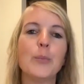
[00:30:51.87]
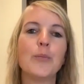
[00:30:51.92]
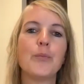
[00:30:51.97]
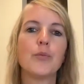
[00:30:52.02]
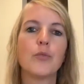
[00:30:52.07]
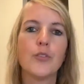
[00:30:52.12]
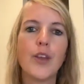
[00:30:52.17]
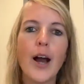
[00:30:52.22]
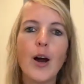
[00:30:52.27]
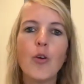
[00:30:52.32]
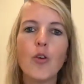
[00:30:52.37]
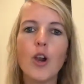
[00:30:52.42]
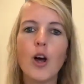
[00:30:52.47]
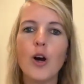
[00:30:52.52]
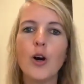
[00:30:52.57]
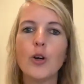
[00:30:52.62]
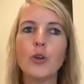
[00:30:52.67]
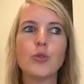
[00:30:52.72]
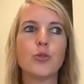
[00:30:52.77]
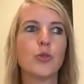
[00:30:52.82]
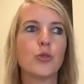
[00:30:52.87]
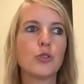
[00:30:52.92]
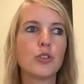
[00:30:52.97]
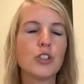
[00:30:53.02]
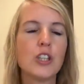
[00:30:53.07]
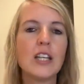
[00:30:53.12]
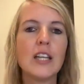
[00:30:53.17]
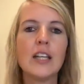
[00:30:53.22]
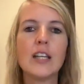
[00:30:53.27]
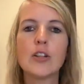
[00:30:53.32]
download, to
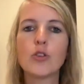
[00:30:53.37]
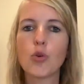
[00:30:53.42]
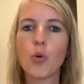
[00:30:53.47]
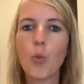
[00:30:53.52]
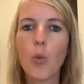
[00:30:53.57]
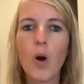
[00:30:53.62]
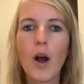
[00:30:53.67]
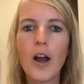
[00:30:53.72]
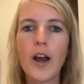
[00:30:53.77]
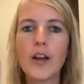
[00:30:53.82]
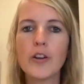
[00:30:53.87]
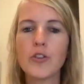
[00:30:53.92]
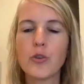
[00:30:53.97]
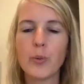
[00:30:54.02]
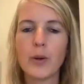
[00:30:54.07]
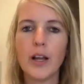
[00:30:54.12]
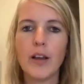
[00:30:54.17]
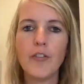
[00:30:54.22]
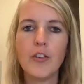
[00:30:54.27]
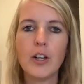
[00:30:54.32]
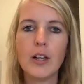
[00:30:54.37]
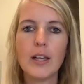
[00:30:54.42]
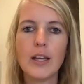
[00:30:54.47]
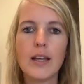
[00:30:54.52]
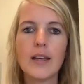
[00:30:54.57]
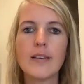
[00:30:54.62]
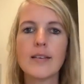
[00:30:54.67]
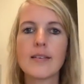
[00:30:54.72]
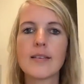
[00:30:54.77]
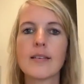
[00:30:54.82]
see, to watch, whatever it
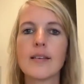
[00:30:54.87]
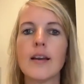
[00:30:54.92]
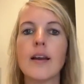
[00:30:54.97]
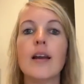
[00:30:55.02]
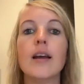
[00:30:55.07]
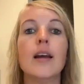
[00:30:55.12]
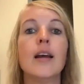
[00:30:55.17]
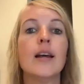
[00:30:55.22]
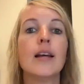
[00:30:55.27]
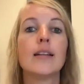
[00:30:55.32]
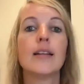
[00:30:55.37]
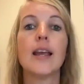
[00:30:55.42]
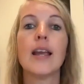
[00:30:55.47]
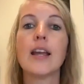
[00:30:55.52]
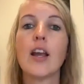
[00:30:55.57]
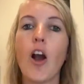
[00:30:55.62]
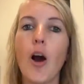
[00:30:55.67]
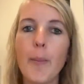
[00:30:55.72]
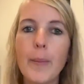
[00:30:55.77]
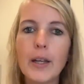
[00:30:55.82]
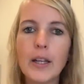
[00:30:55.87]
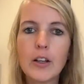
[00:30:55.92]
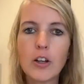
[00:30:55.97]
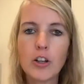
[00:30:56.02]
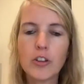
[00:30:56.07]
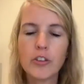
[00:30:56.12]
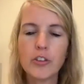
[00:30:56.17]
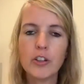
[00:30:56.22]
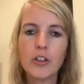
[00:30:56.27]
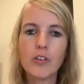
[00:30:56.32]
is. They come in the
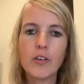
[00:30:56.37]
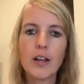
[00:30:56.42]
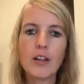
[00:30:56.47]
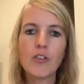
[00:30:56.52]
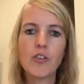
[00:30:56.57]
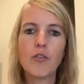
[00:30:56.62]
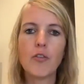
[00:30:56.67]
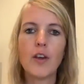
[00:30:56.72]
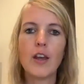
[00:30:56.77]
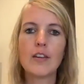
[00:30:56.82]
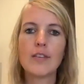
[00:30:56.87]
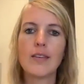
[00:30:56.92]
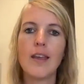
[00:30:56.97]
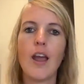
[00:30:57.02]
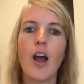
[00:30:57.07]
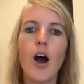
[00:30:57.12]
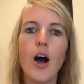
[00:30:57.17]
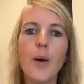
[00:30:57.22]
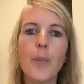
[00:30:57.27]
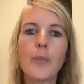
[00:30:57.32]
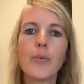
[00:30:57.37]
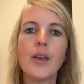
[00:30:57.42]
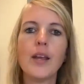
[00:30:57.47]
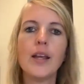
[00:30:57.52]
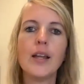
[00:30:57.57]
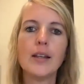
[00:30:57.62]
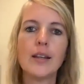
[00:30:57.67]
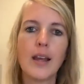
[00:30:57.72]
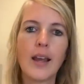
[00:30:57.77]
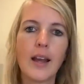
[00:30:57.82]
consideration phase, they opt
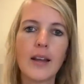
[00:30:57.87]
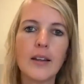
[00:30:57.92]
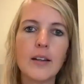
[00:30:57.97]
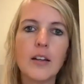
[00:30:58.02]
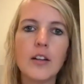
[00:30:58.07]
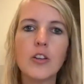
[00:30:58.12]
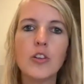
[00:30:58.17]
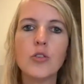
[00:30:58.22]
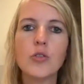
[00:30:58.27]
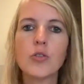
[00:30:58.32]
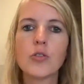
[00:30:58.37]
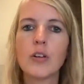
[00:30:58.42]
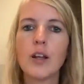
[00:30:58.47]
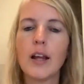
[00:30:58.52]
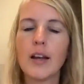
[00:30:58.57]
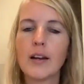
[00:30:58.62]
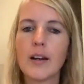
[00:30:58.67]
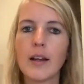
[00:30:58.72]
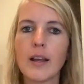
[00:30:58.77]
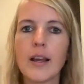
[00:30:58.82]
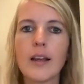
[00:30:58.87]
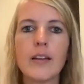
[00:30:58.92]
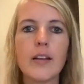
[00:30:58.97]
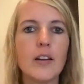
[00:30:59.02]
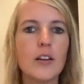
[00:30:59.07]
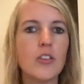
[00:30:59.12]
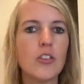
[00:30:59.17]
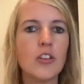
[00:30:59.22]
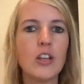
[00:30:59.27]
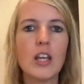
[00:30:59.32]
in, they get in a newsletter, they get in
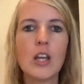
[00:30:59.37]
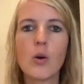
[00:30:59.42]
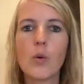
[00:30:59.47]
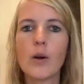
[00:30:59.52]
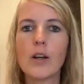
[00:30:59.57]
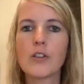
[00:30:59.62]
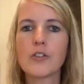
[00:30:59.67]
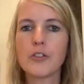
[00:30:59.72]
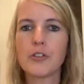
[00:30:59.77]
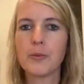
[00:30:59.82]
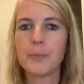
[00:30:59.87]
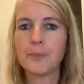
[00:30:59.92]
a sequence.